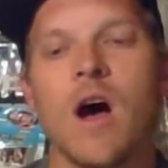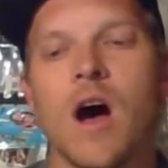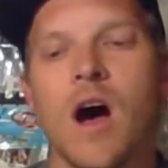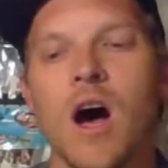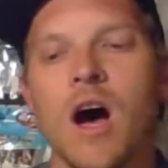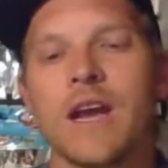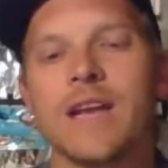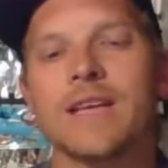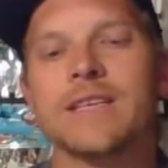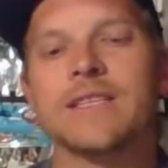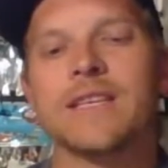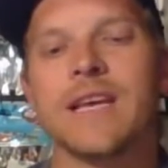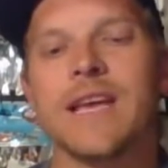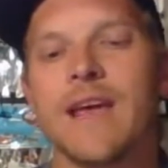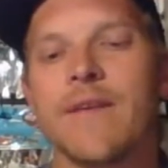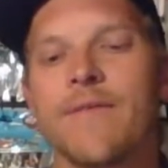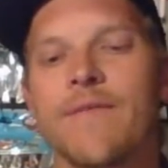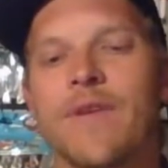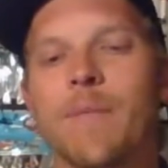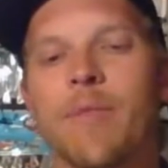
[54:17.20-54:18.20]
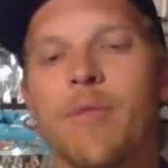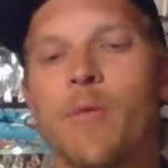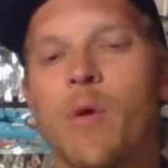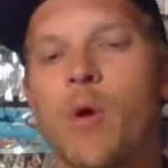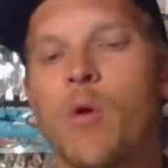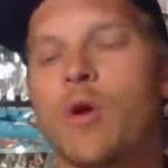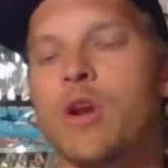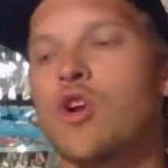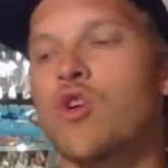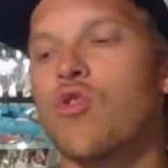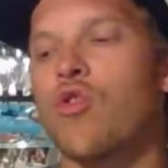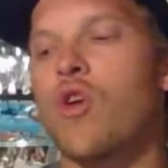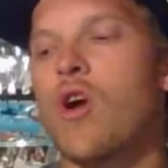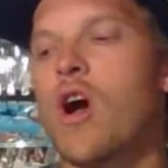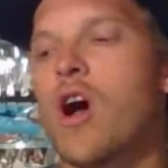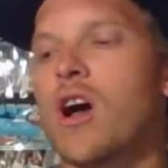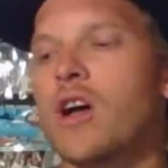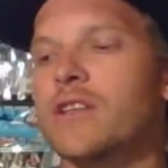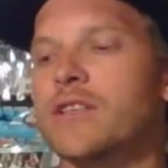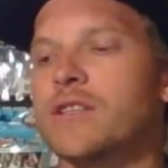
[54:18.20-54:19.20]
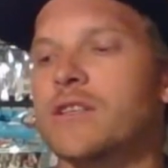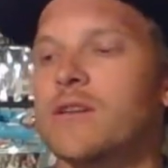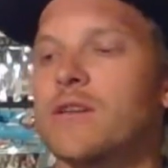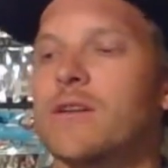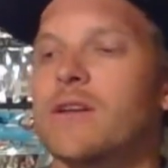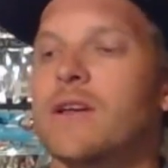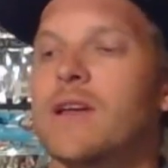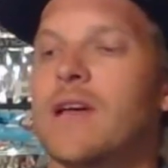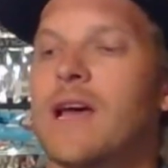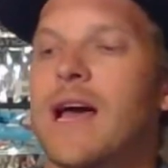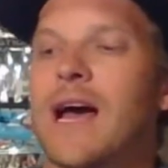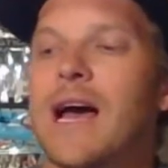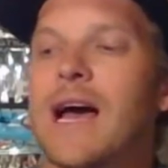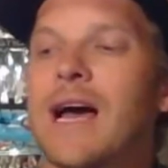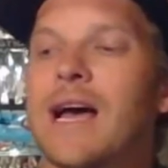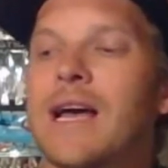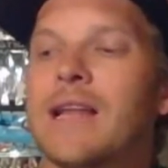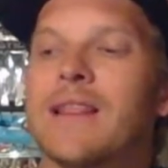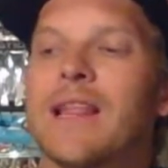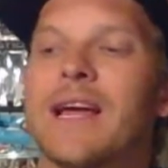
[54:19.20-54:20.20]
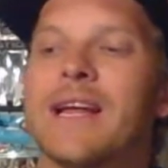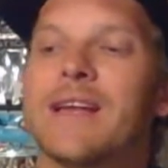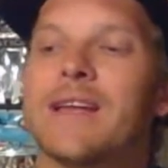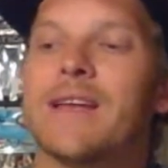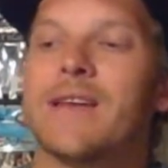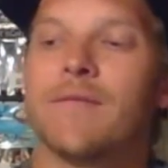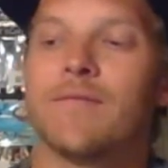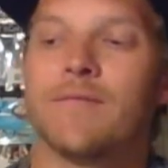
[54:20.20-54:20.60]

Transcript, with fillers: honestly, if I'm throwing craws, I like